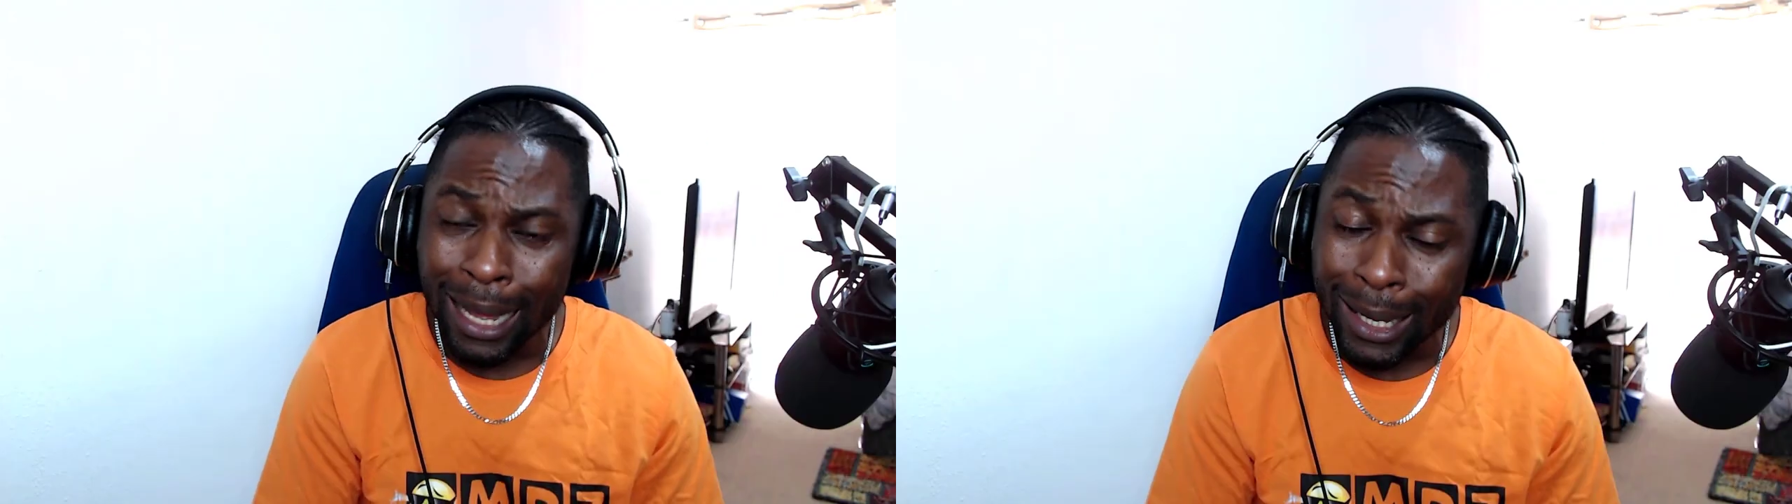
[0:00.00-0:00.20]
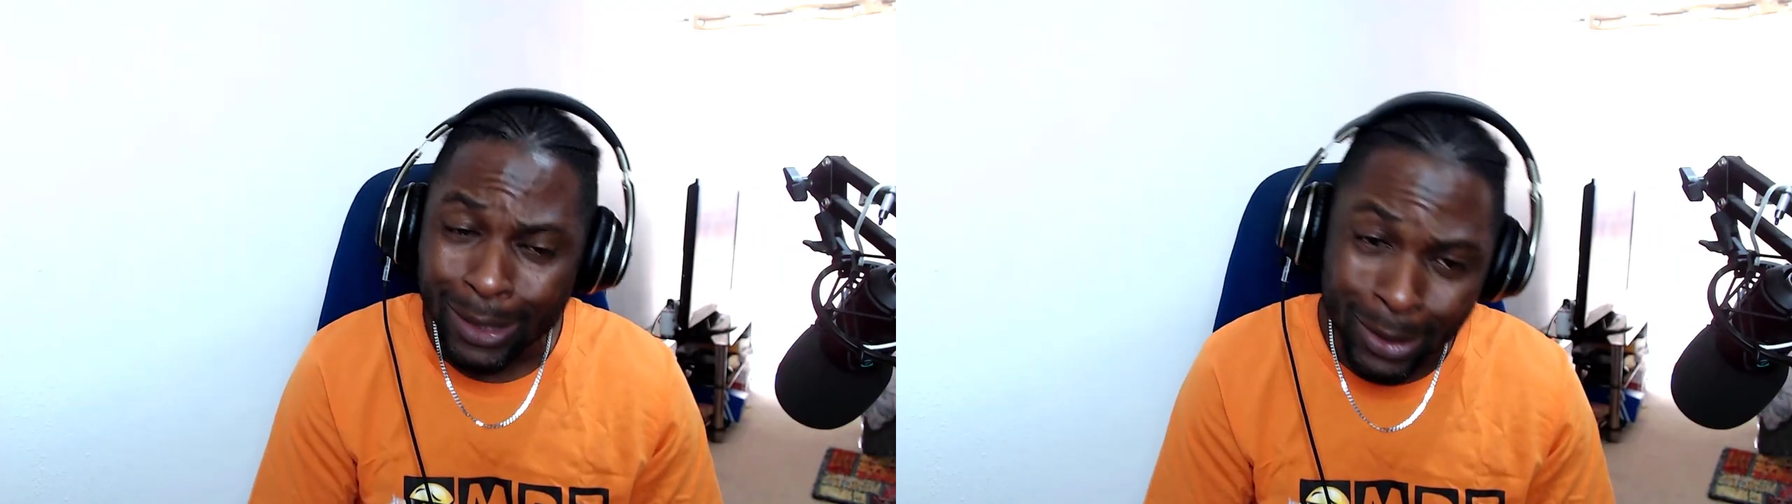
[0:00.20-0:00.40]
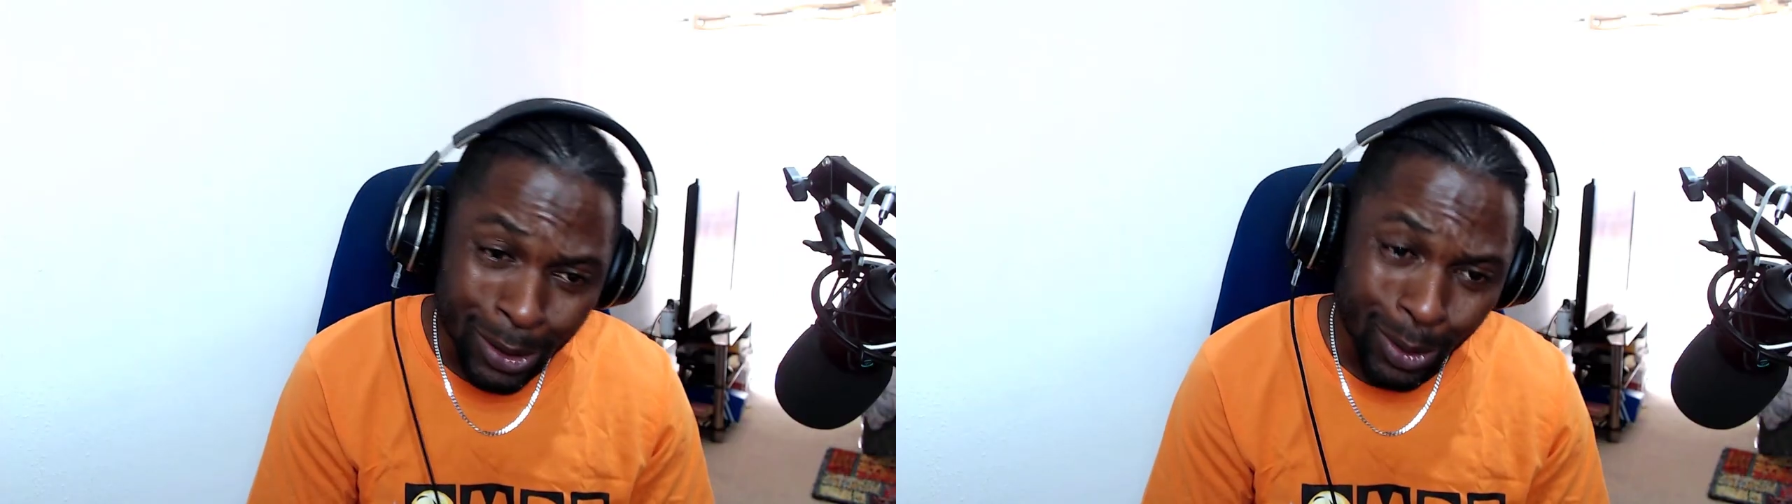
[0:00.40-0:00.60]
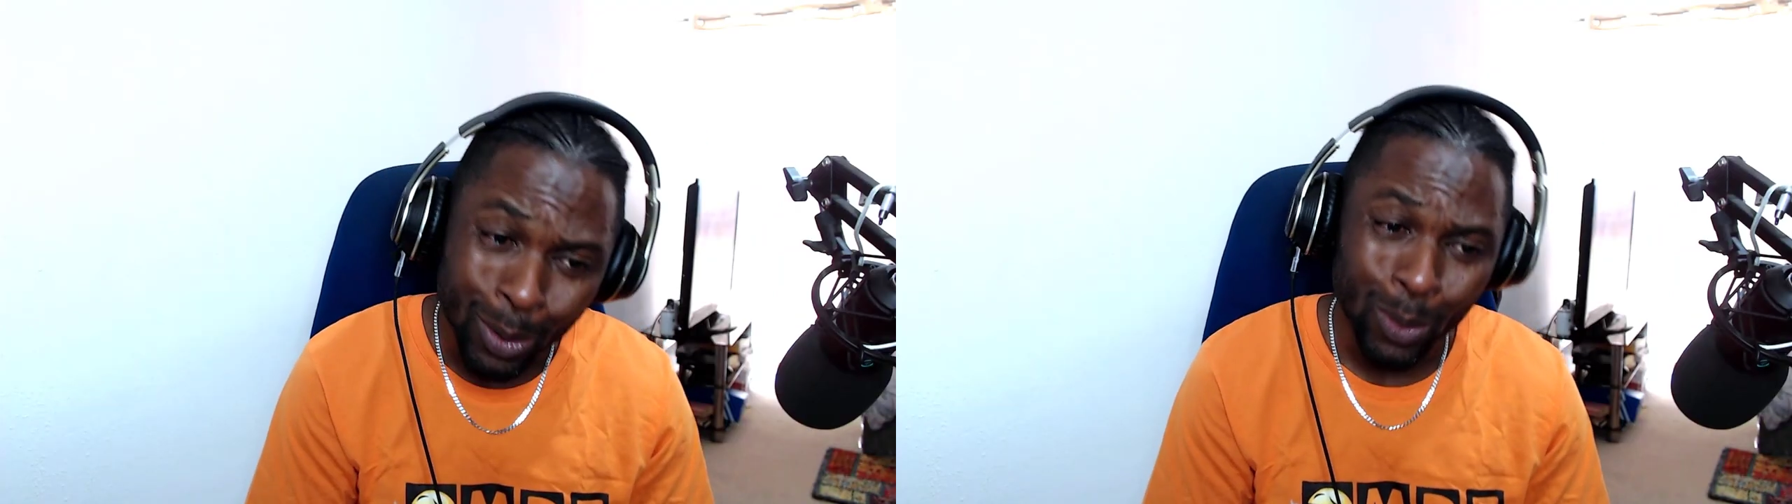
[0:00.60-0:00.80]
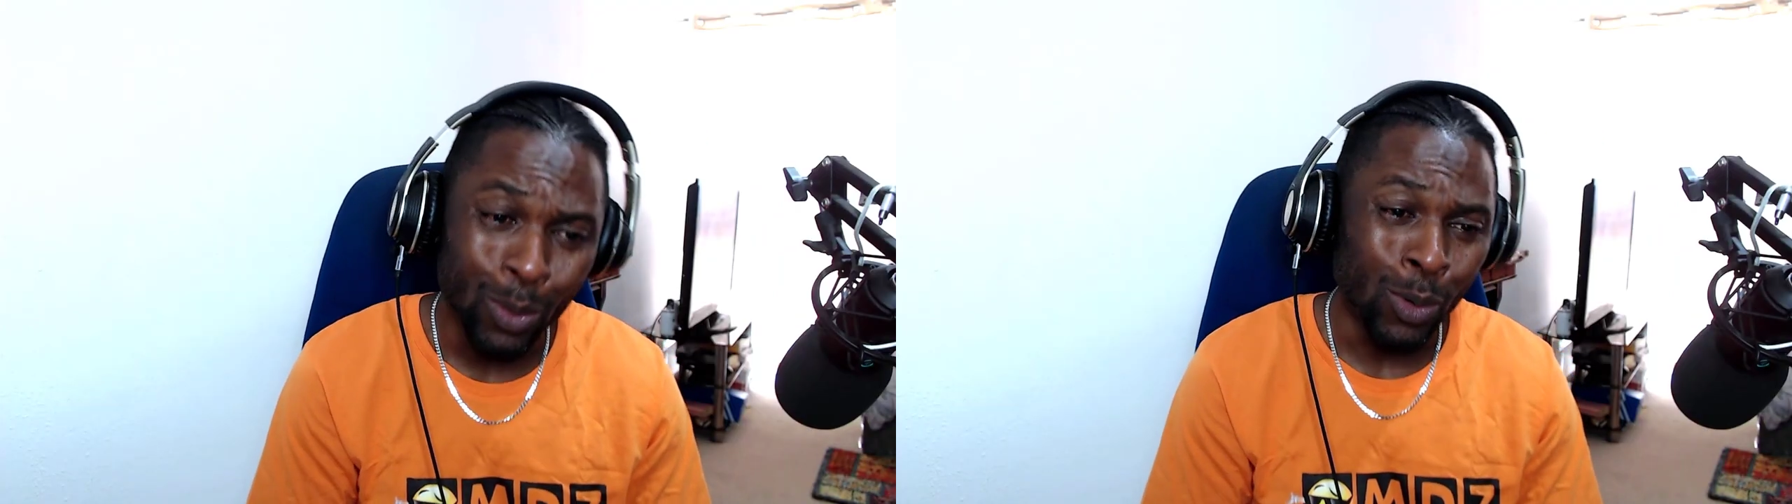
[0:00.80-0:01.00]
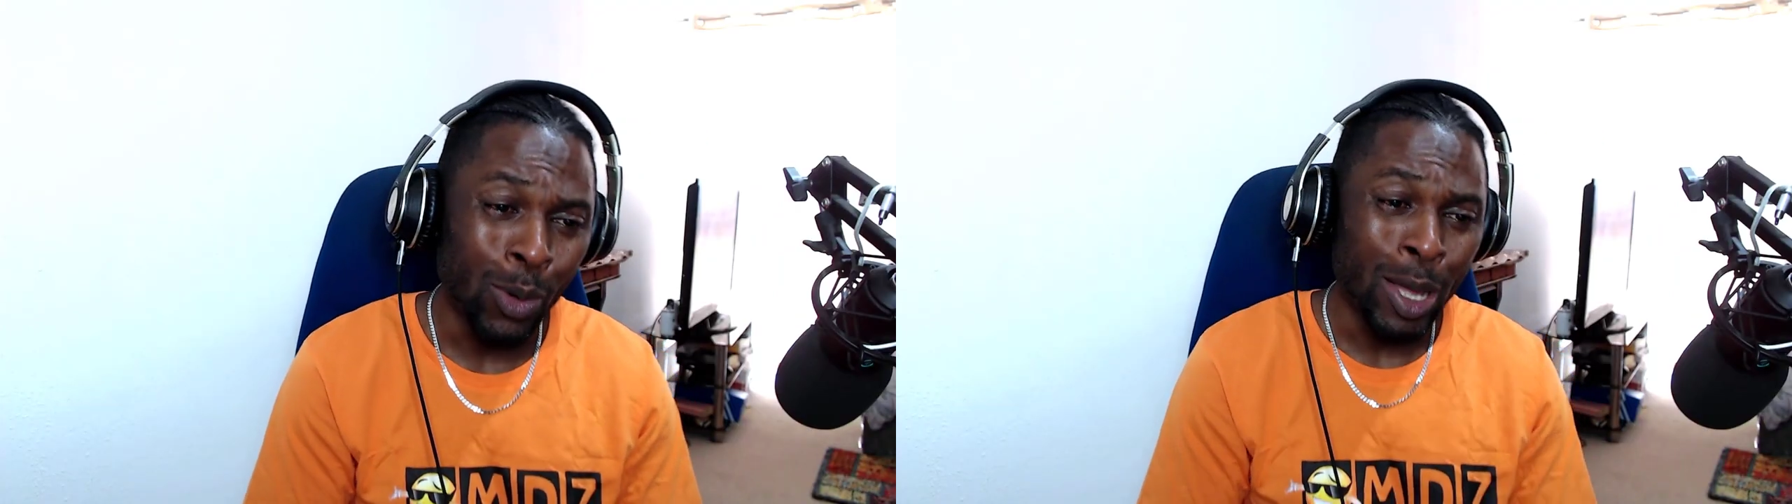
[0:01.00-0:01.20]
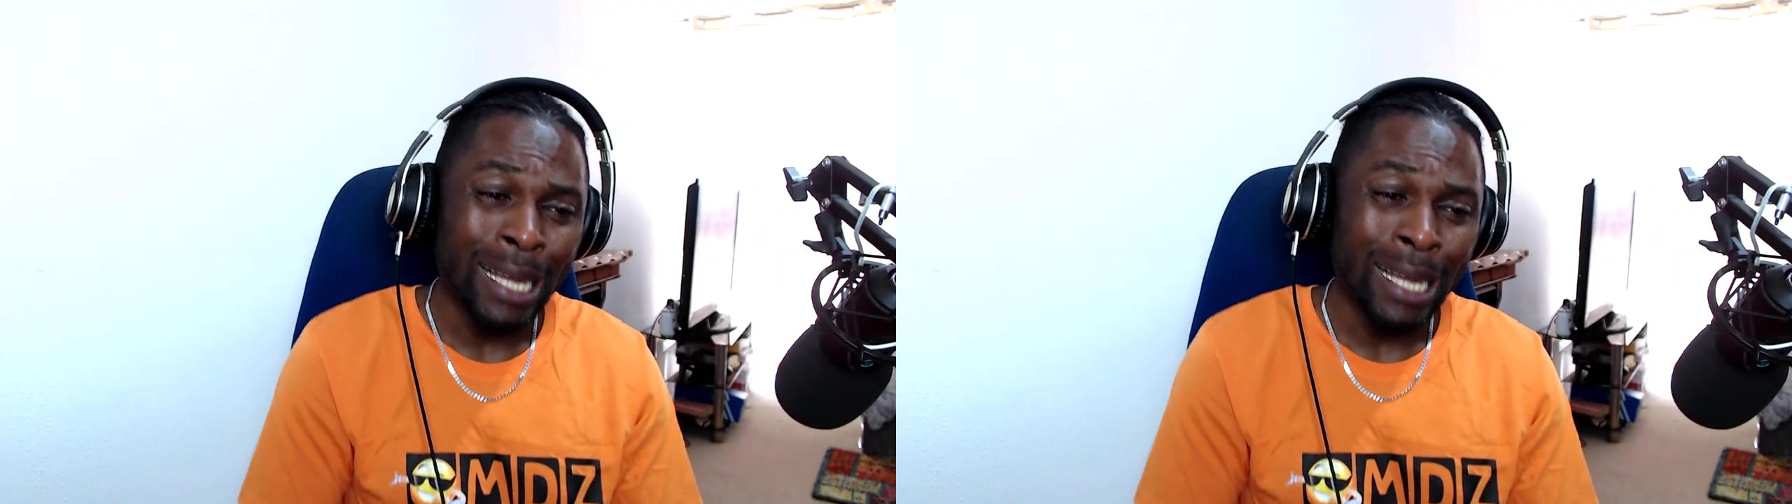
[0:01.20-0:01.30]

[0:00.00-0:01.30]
Yo,